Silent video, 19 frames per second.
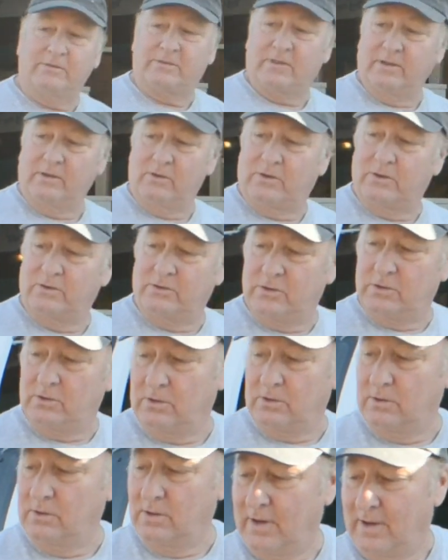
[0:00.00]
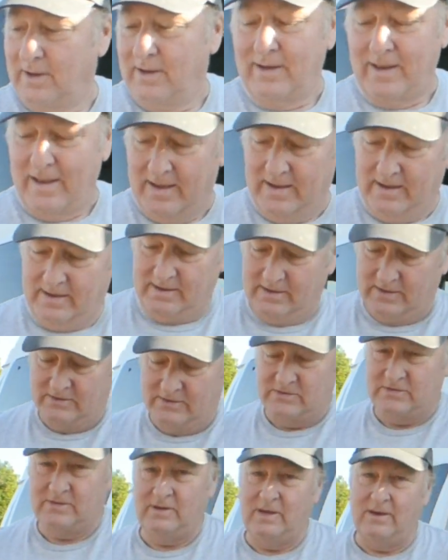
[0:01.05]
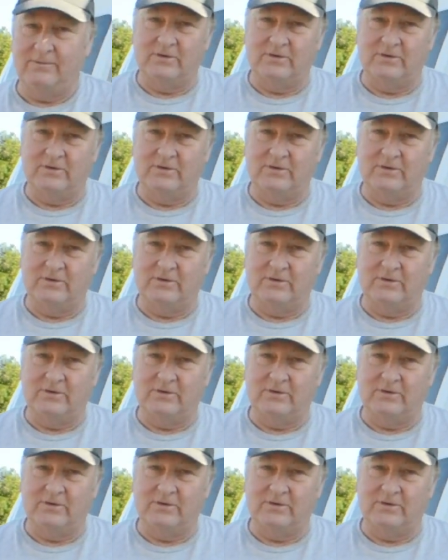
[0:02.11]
thing you can do is give